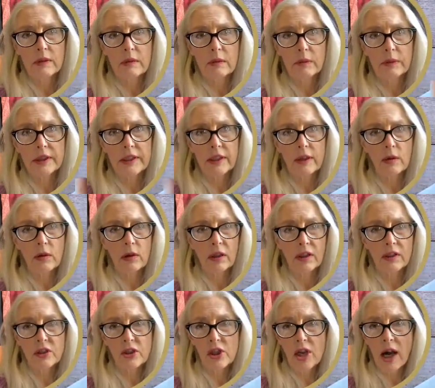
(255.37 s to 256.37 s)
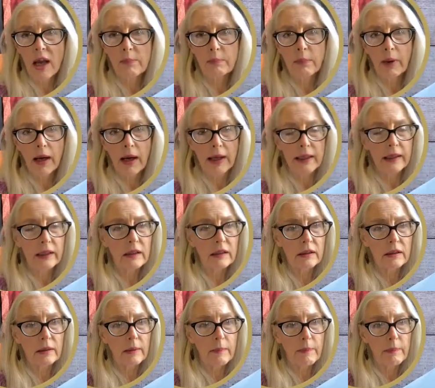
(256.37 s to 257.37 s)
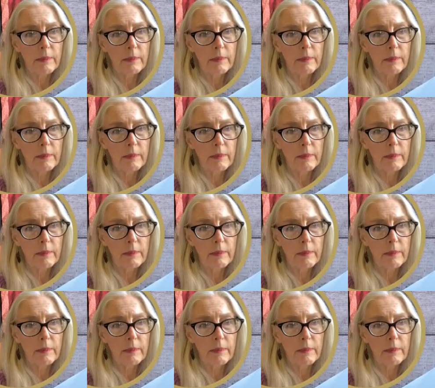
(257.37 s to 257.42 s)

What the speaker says: what's it called? John Pike.